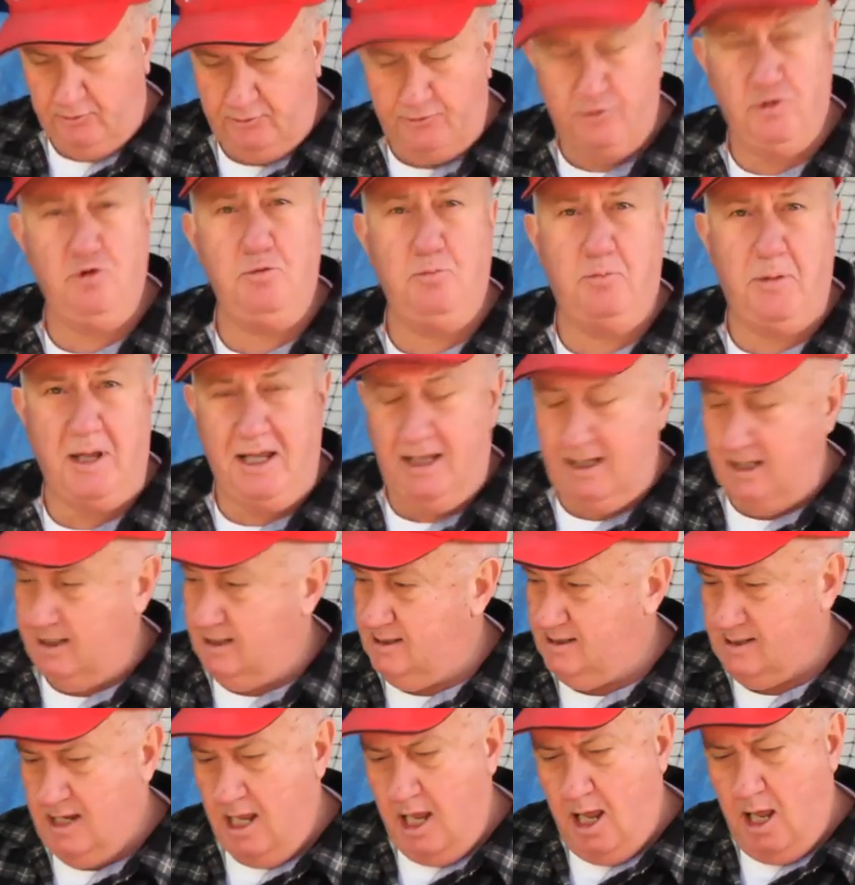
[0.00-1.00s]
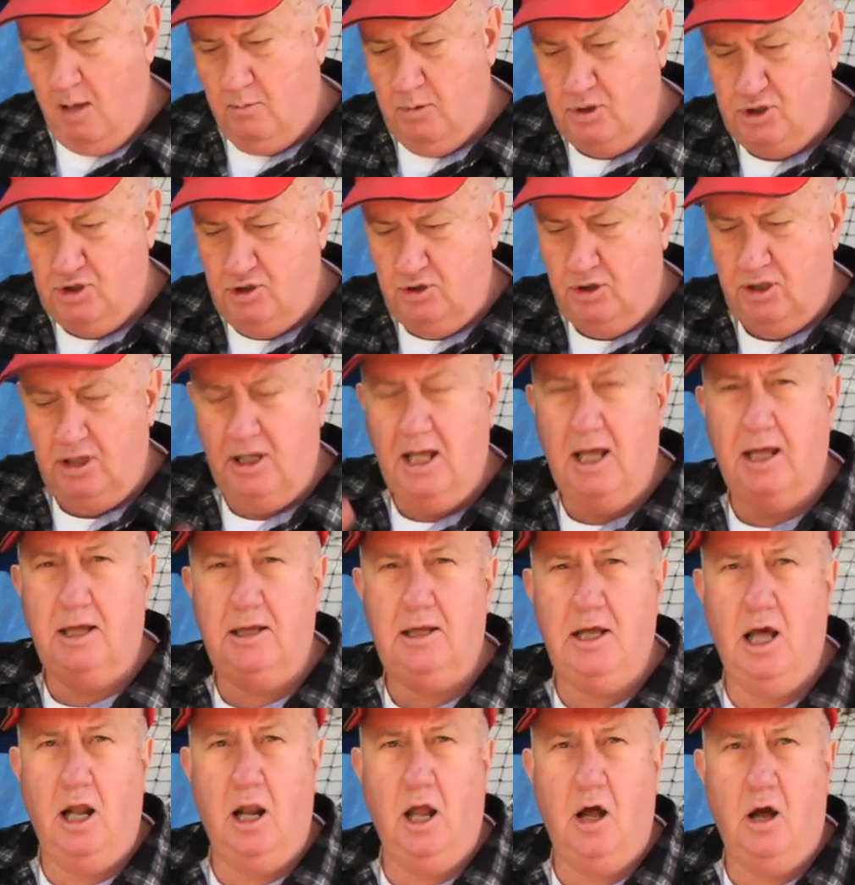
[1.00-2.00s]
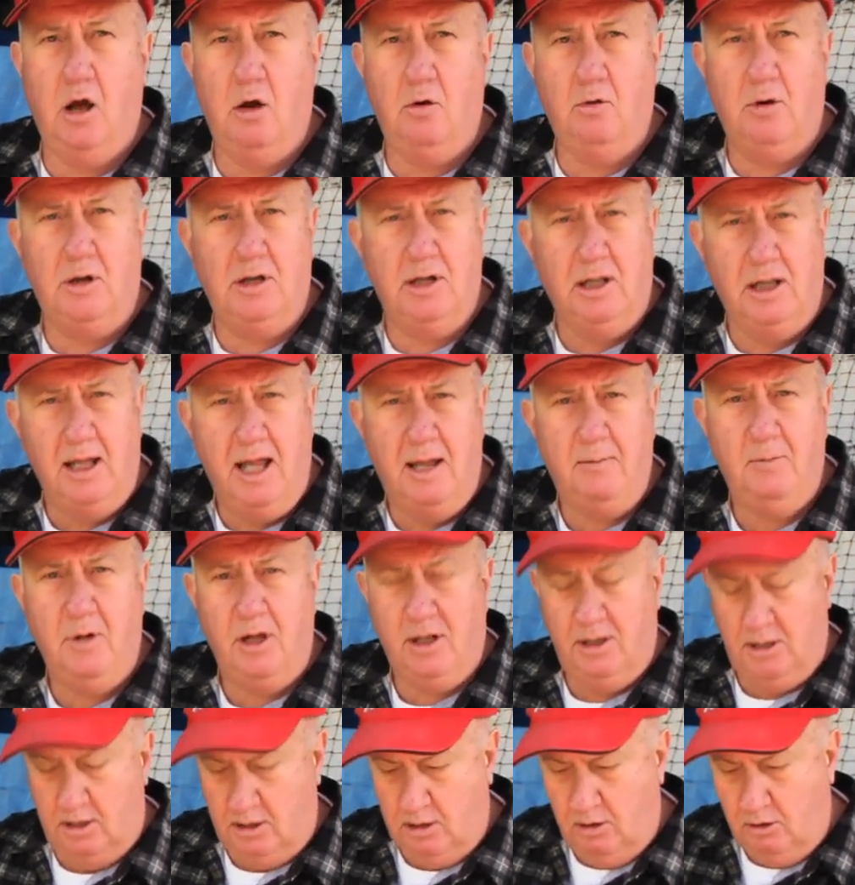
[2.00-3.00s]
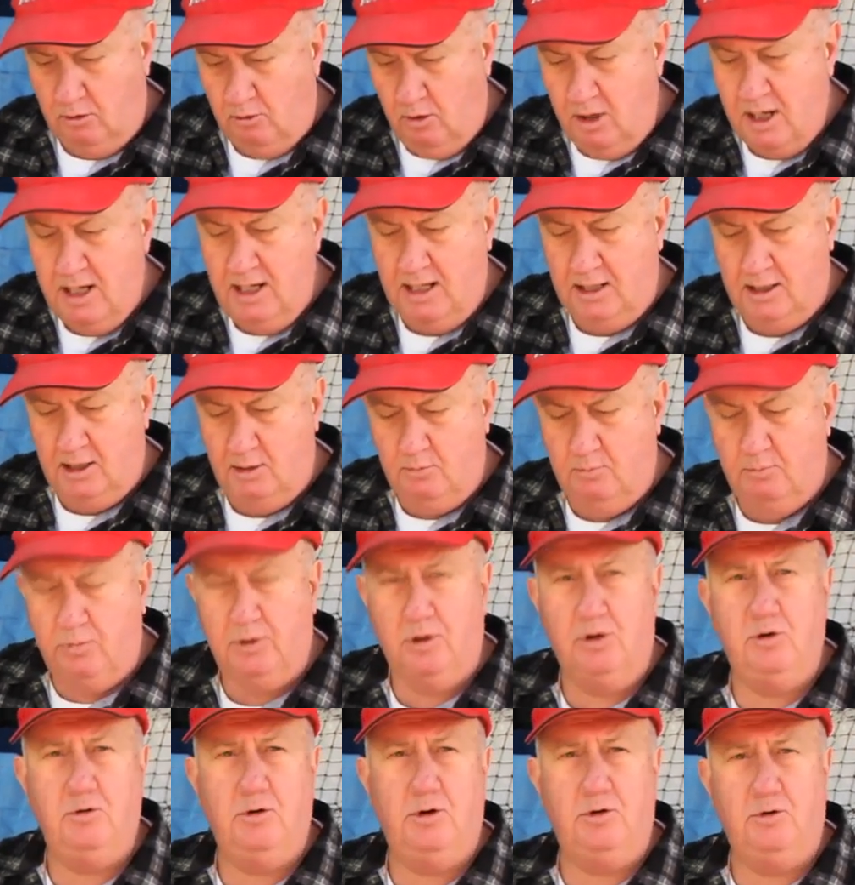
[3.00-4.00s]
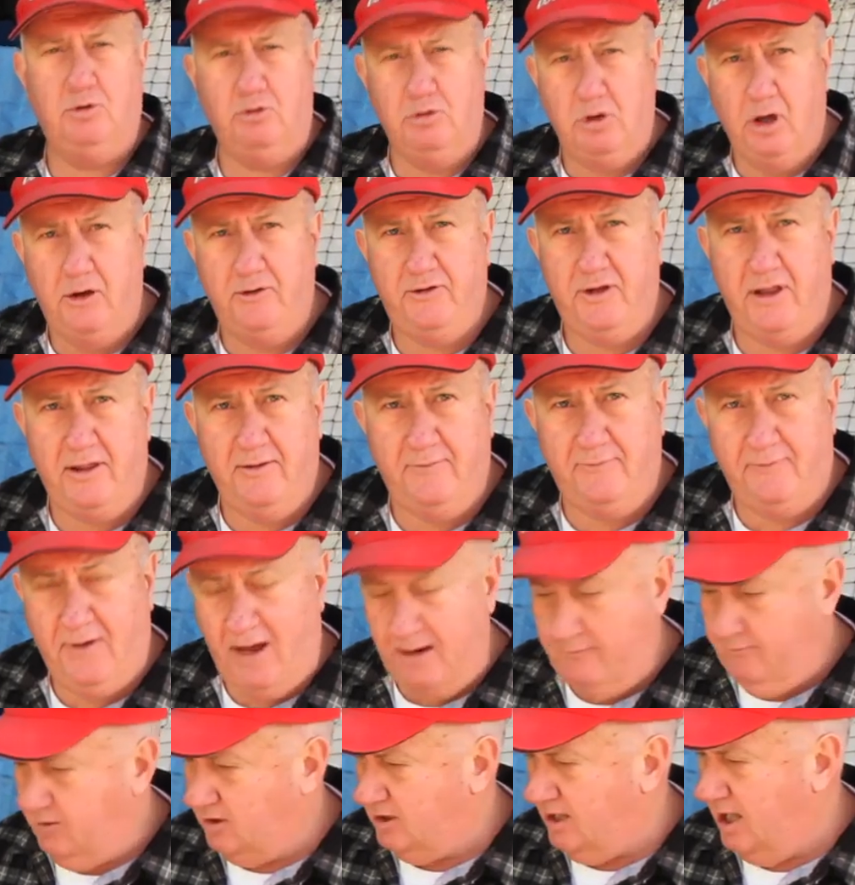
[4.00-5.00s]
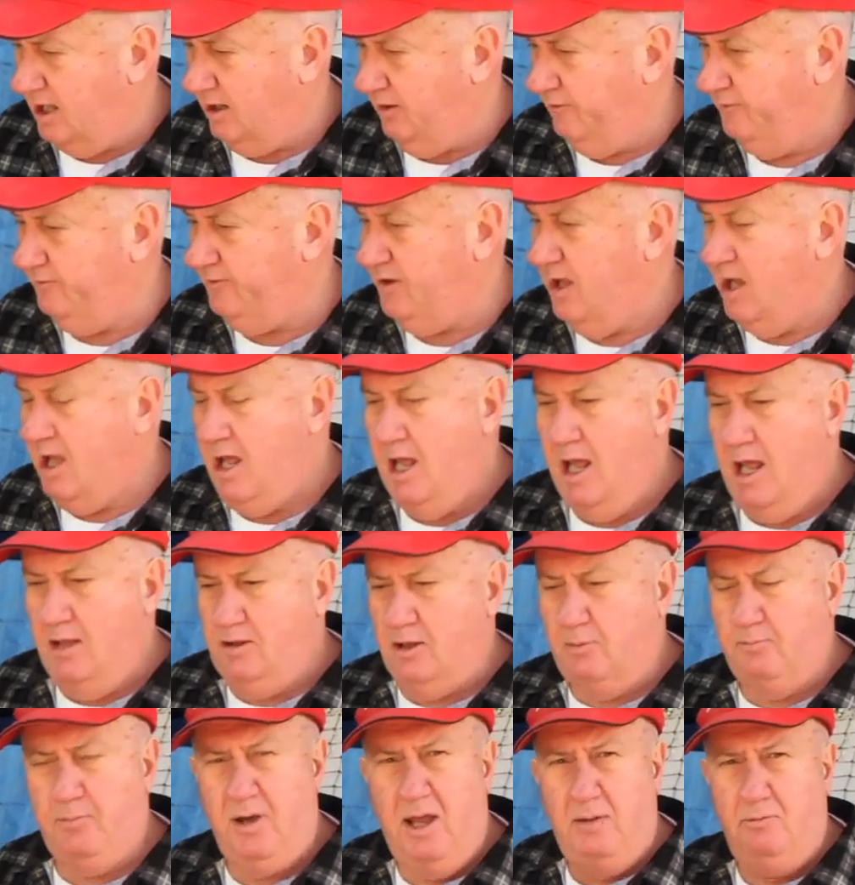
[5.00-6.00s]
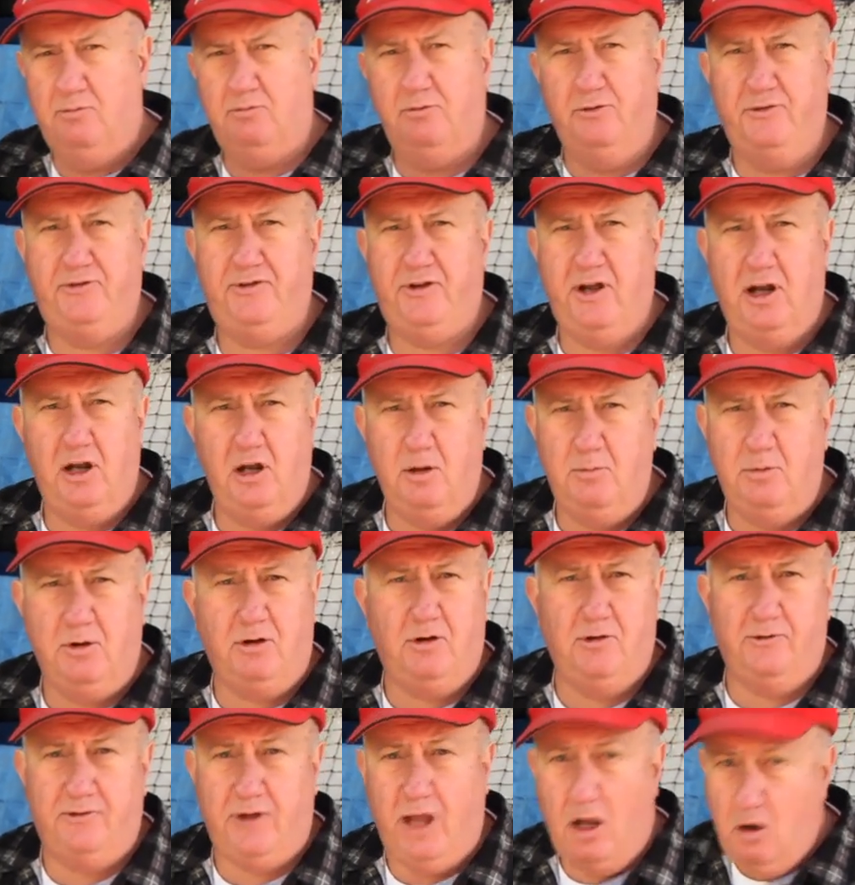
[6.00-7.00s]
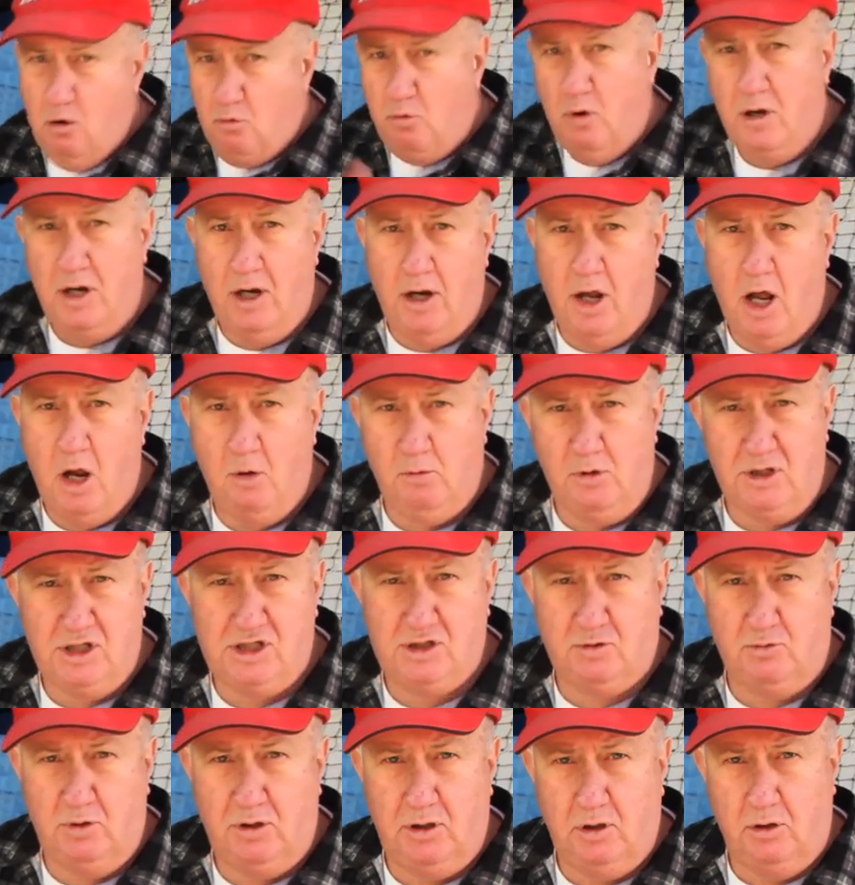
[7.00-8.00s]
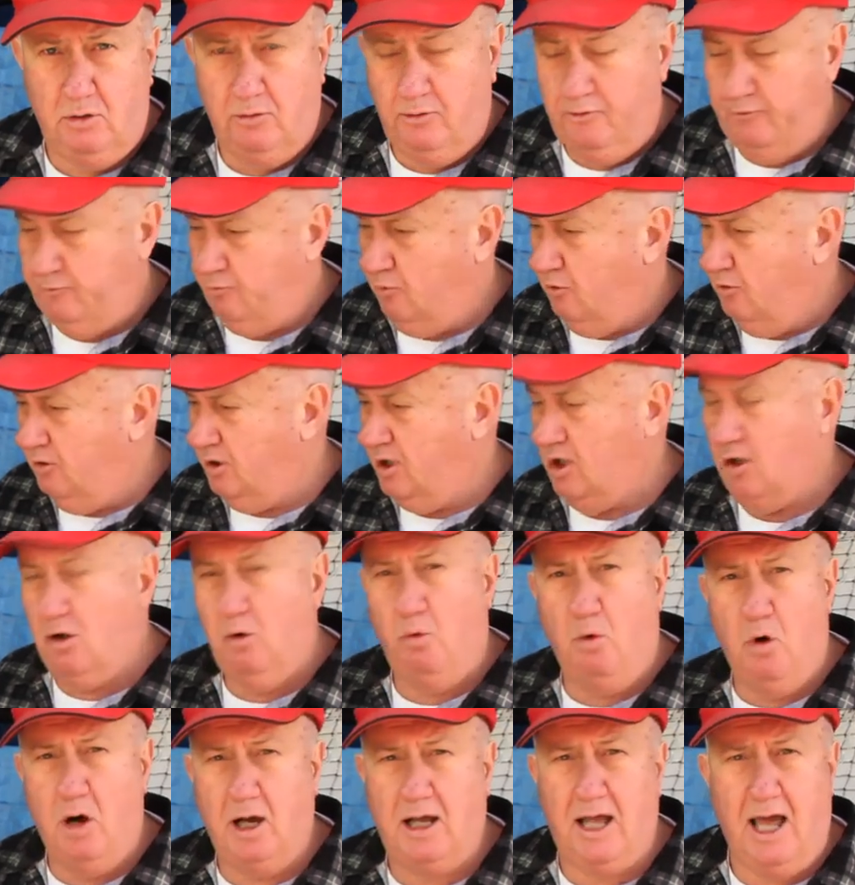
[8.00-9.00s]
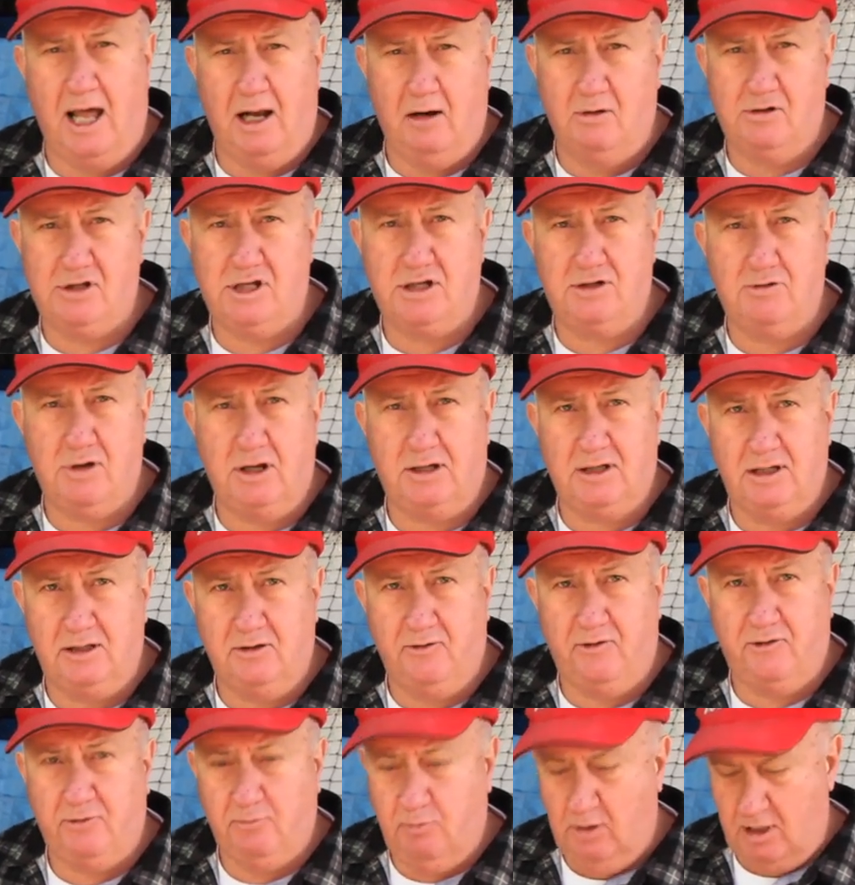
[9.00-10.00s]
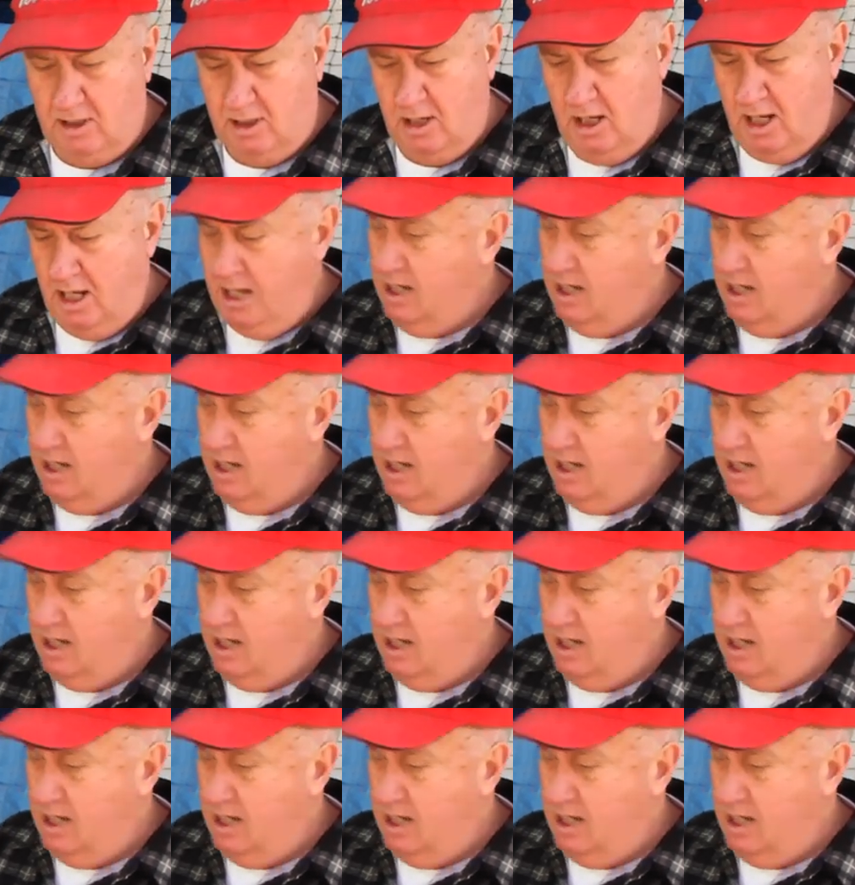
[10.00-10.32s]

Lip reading: two pinkies, but you could get yellow and lemon and green and blue and all those other favourite colours that people will sell you because they all want to know which squid lure is working or what colour is attracting the squid.